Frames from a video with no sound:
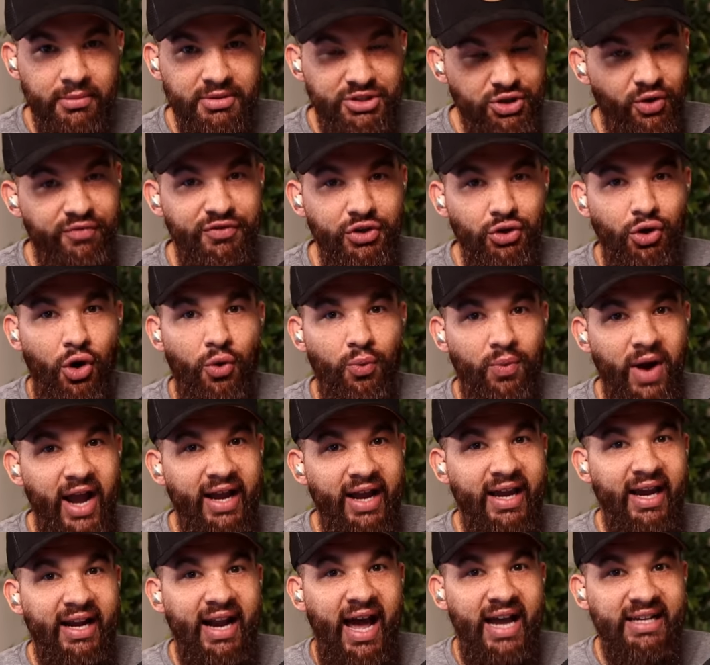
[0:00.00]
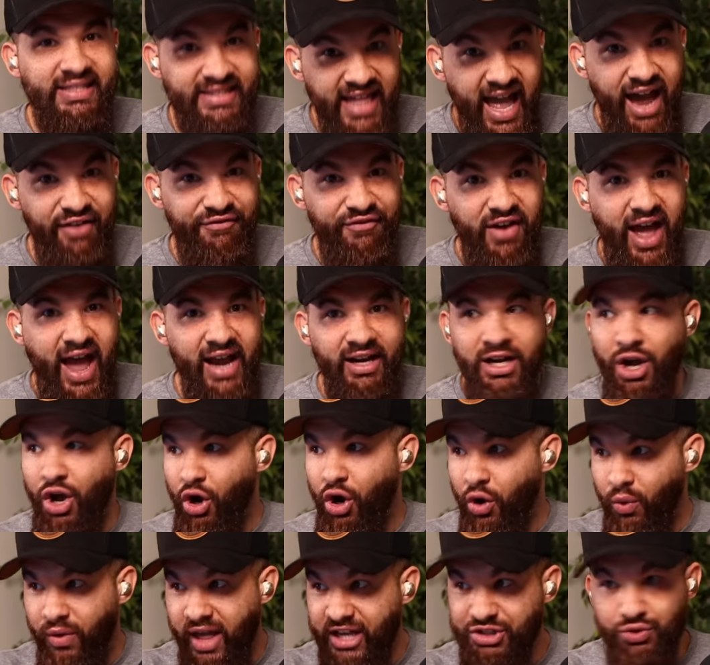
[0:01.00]
So if you don't recognize that fact,
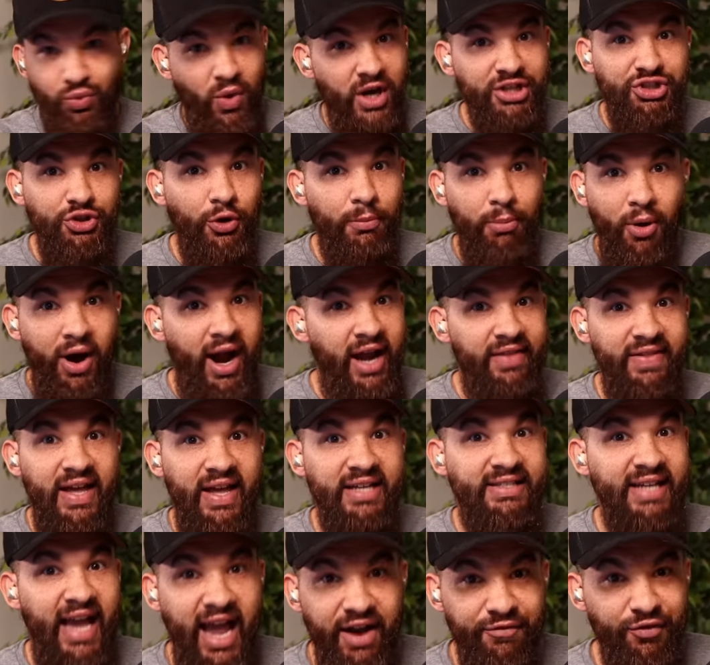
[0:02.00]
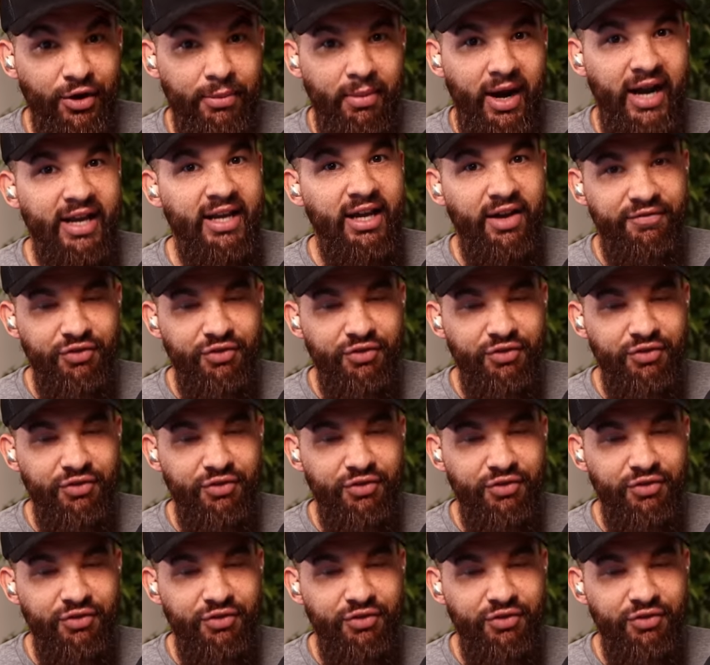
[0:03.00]
that's Russell Brand, that's everybody.